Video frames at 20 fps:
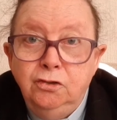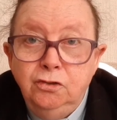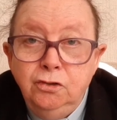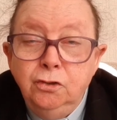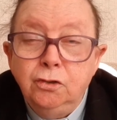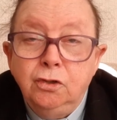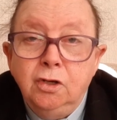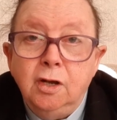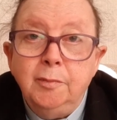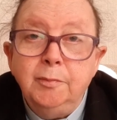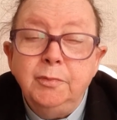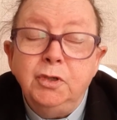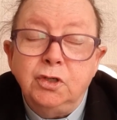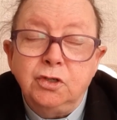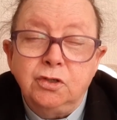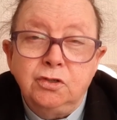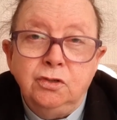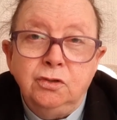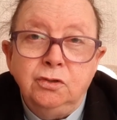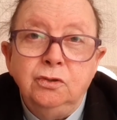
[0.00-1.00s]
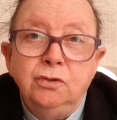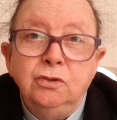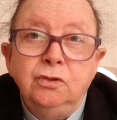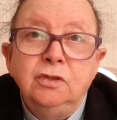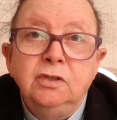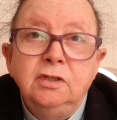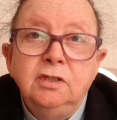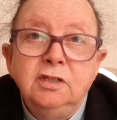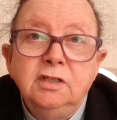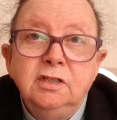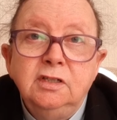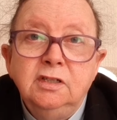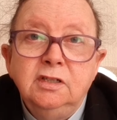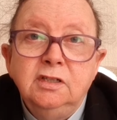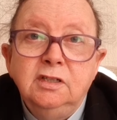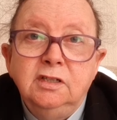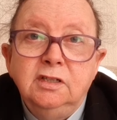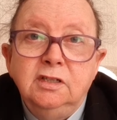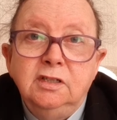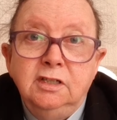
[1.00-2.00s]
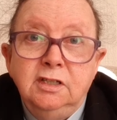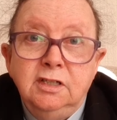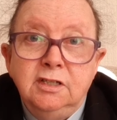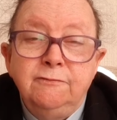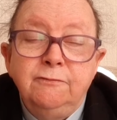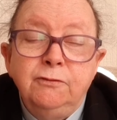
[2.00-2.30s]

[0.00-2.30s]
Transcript: New Cumnock too is